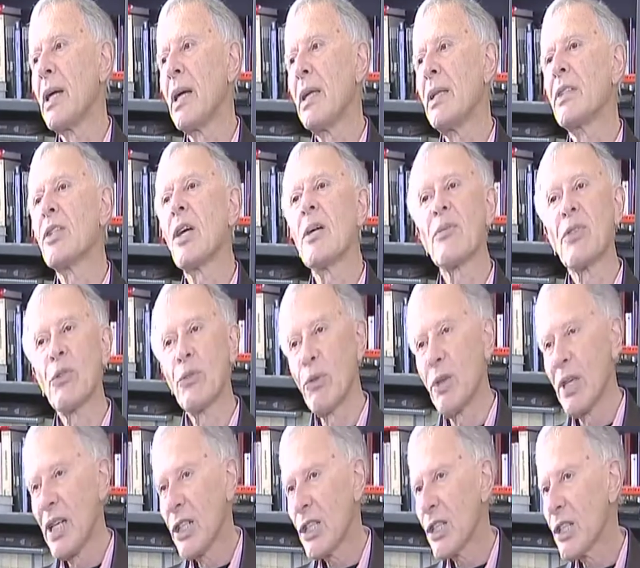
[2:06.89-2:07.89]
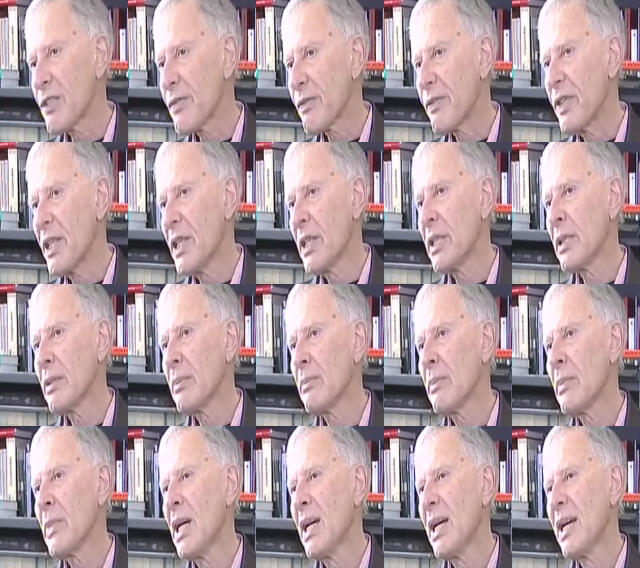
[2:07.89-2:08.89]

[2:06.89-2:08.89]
in terms of religious freedom,